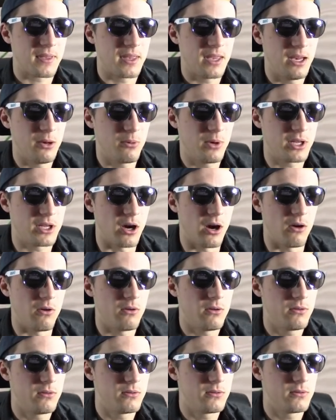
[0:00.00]
Here we go.
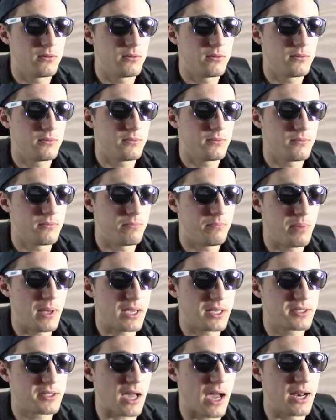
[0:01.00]

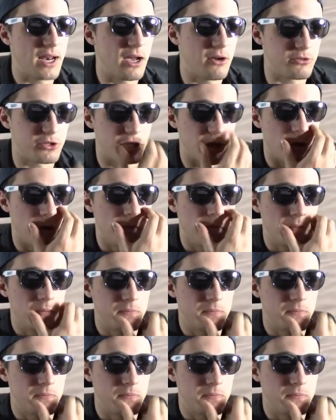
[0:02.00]
Big side out, Joe.